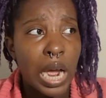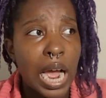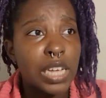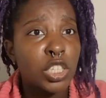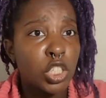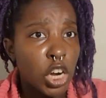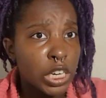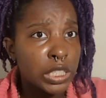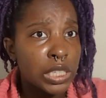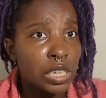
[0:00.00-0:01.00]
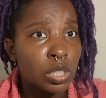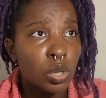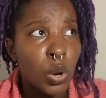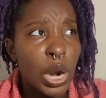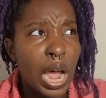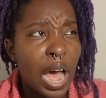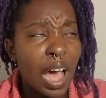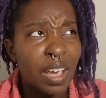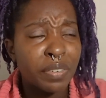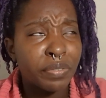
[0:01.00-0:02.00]
I started this on an
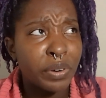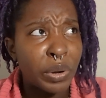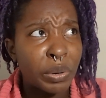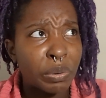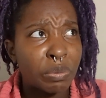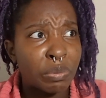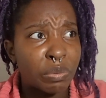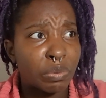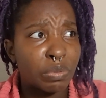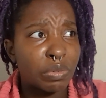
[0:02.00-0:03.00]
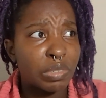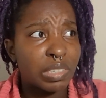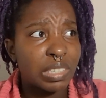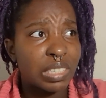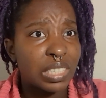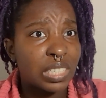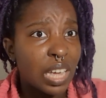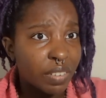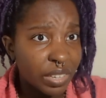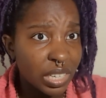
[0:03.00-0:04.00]
iPhone
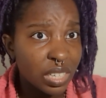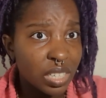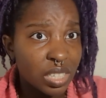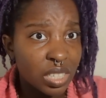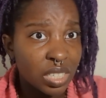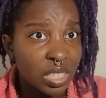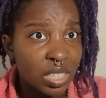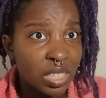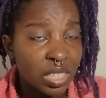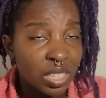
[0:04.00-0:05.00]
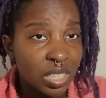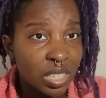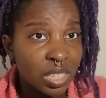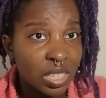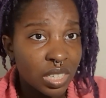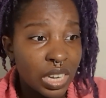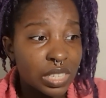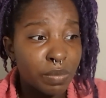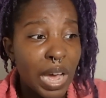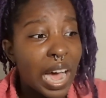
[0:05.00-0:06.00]
7
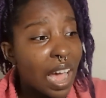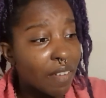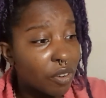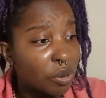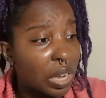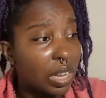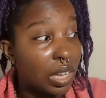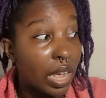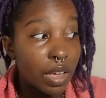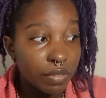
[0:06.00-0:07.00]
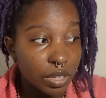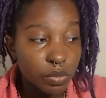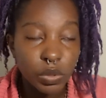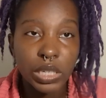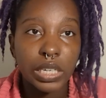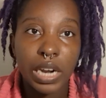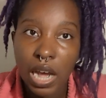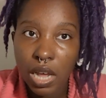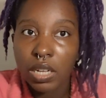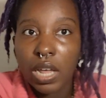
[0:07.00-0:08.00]
because my iPhone 11 would
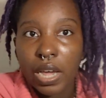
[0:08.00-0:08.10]
not